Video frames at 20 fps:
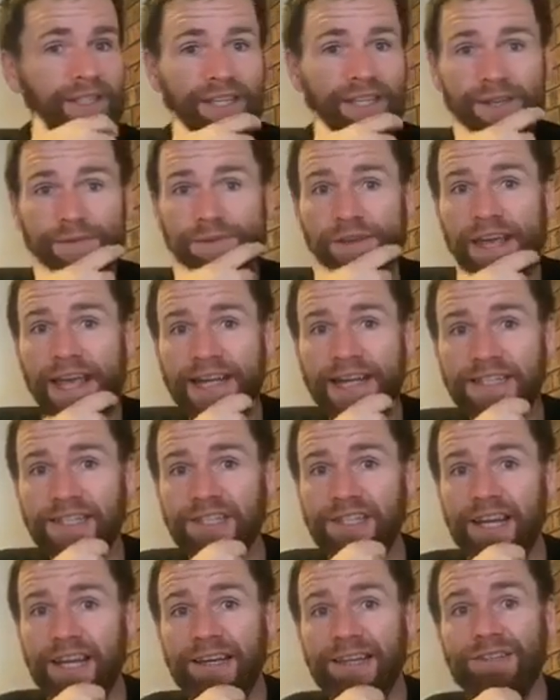if your HEC's in
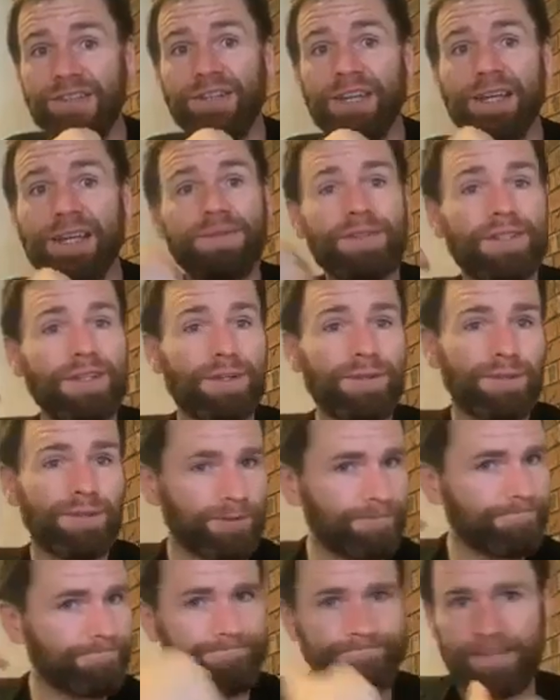check and you're getting
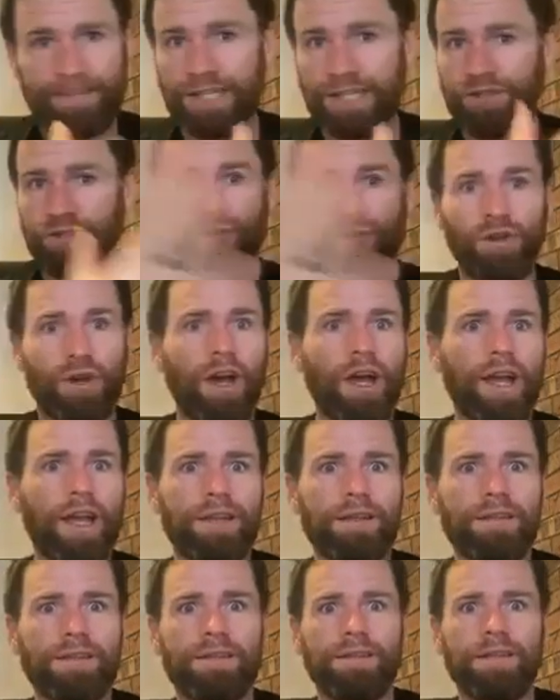results, that's your diet.
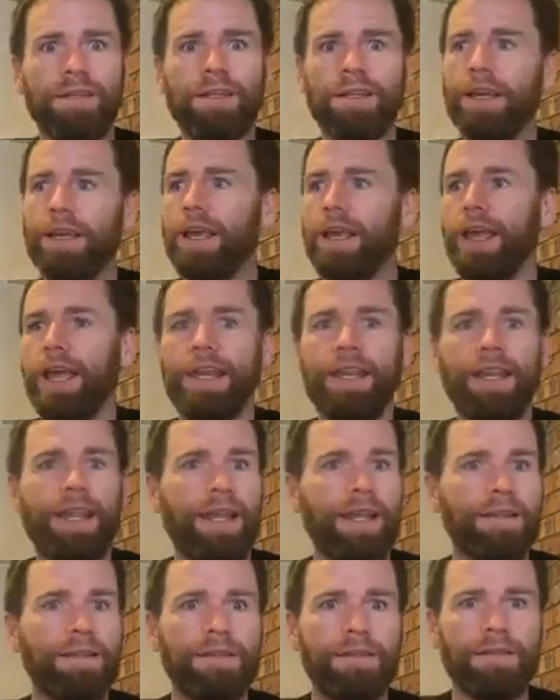And
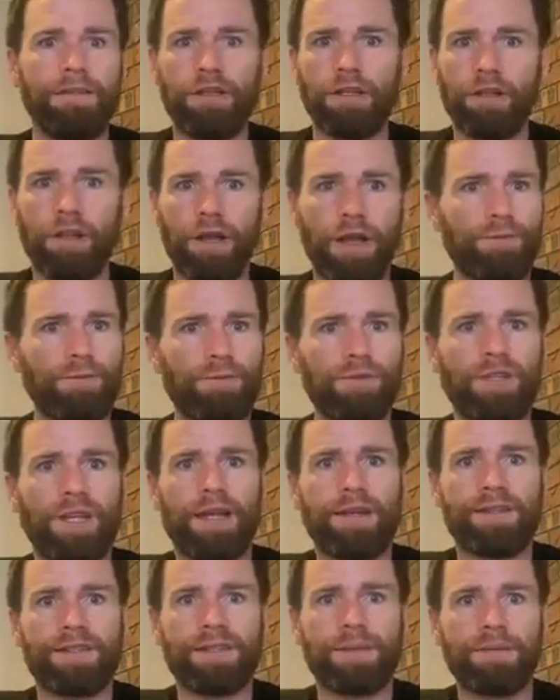then your life will
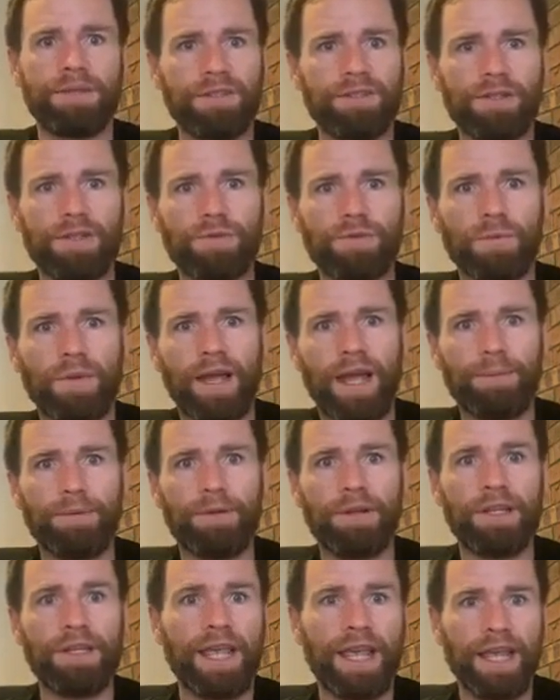change. Something stressful will happen
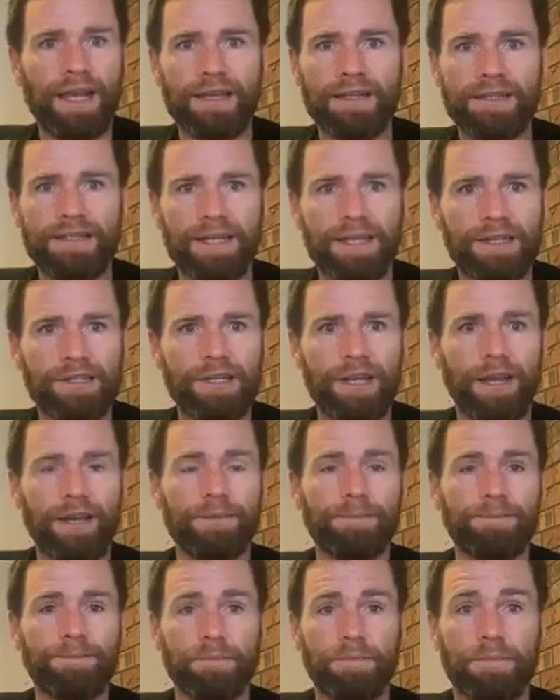and your HEC gets out of check.
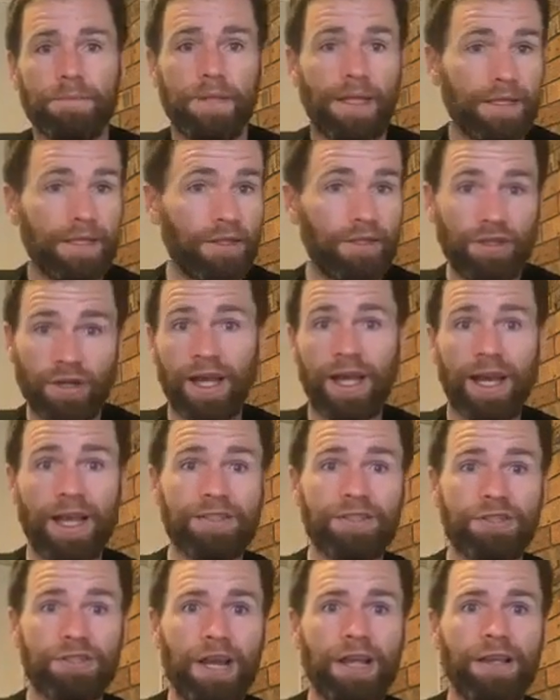Then your diet has
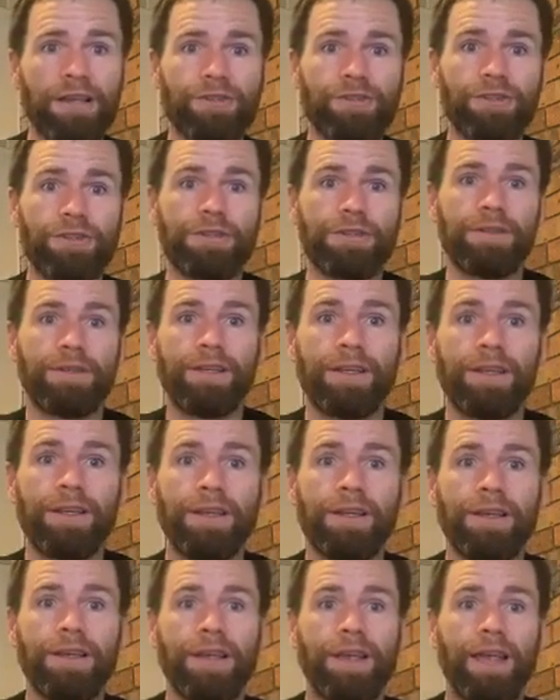to change.
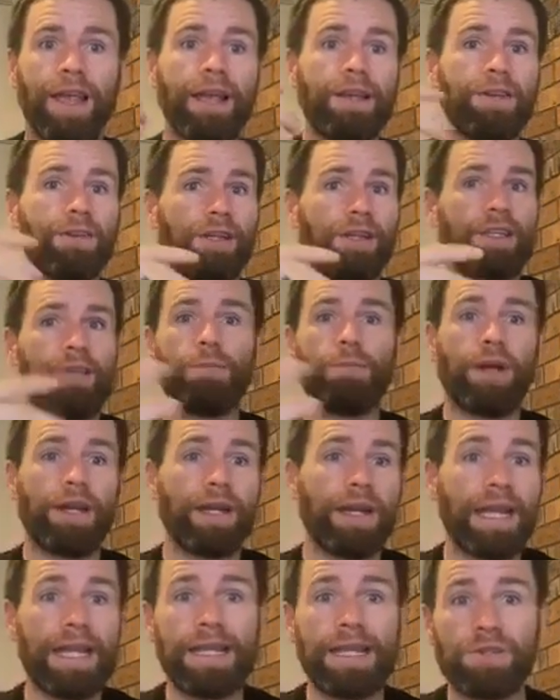And like you might
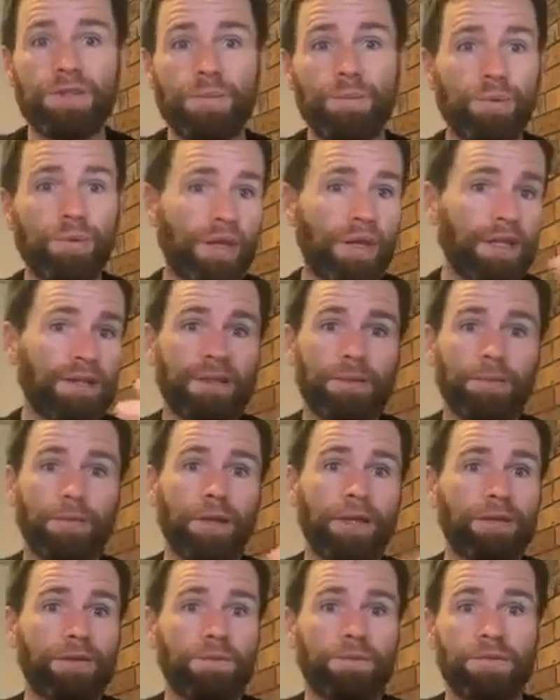need to bring in some
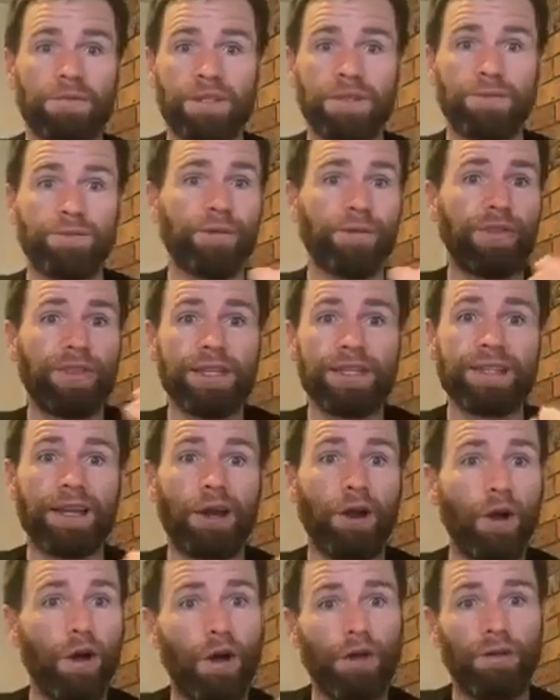like different things that
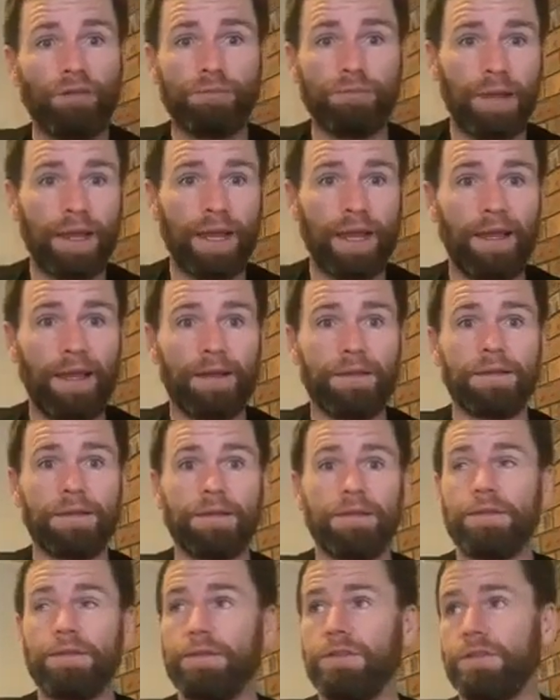are off plan
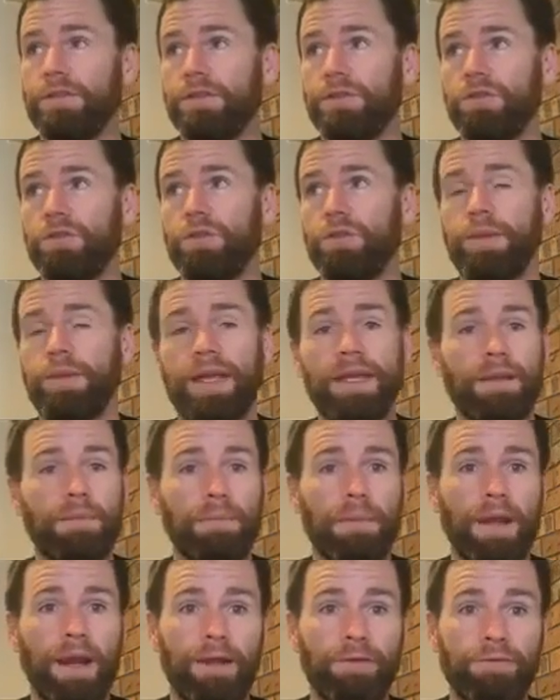to make it
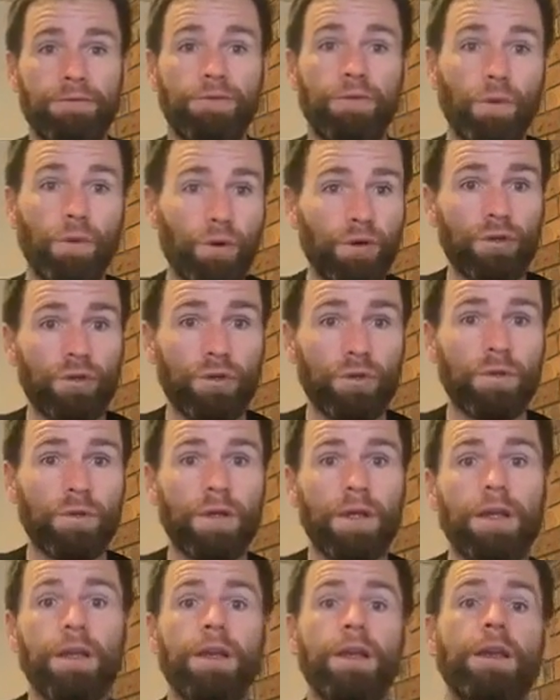better for you.
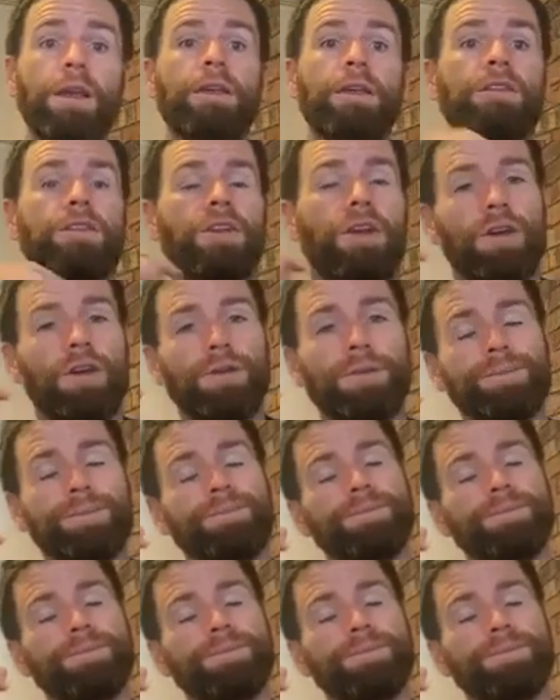So